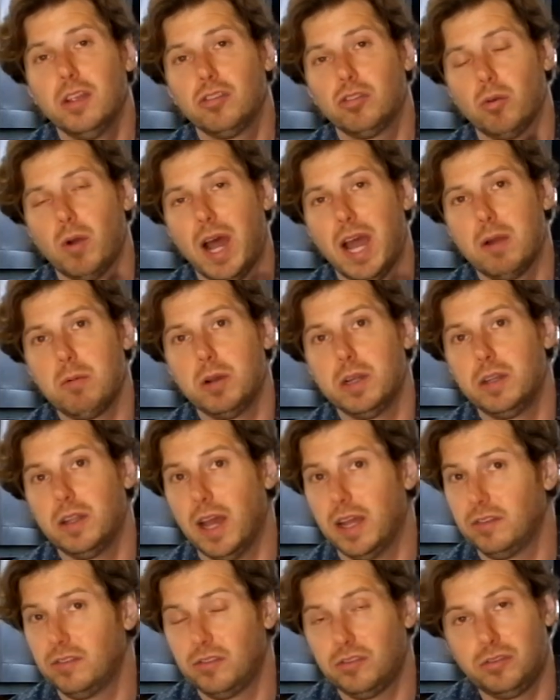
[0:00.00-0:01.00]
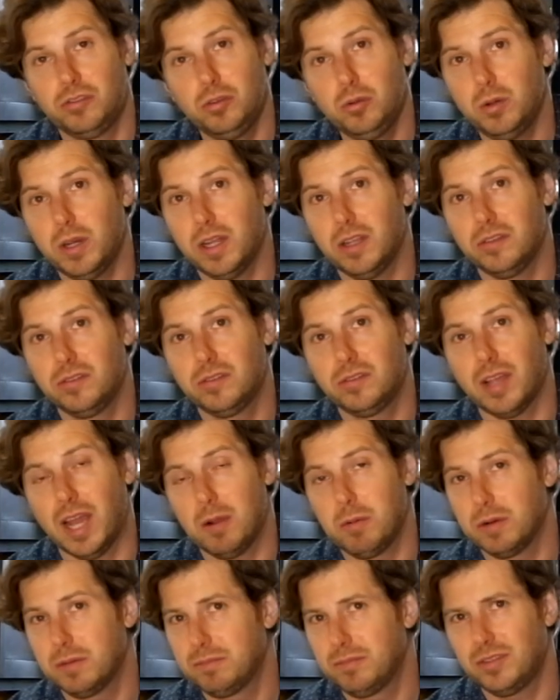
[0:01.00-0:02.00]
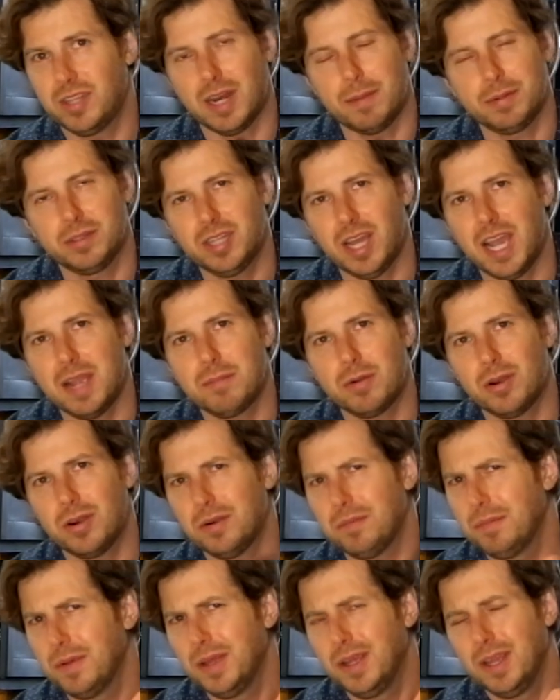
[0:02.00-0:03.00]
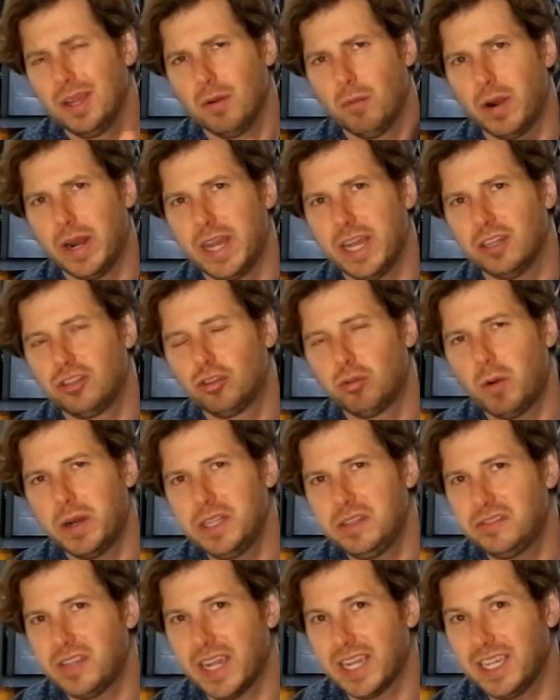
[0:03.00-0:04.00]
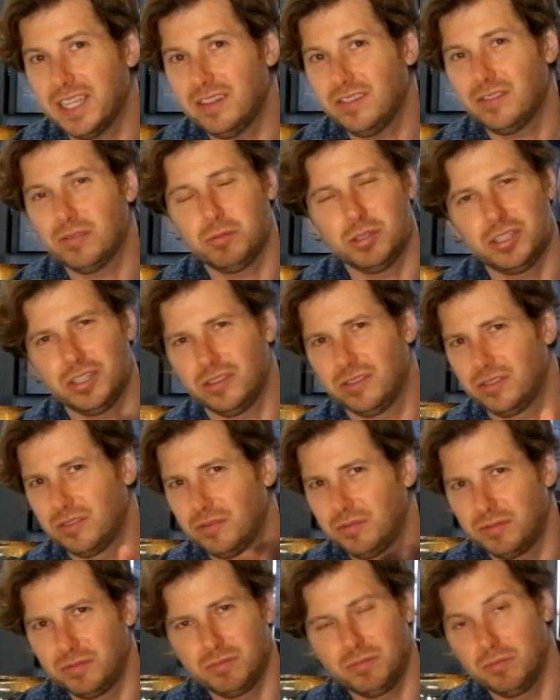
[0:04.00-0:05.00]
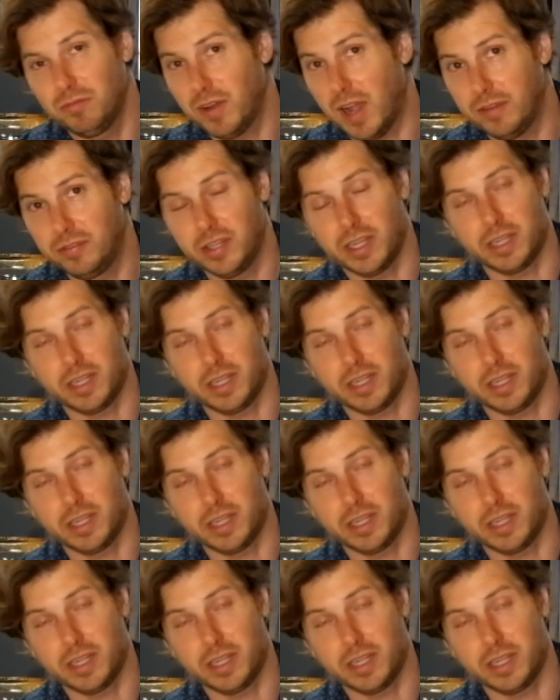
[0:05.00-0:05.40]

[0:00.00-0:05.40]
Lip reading: So as soon as I would set up a timer, when I hit 20 seconds, which is 5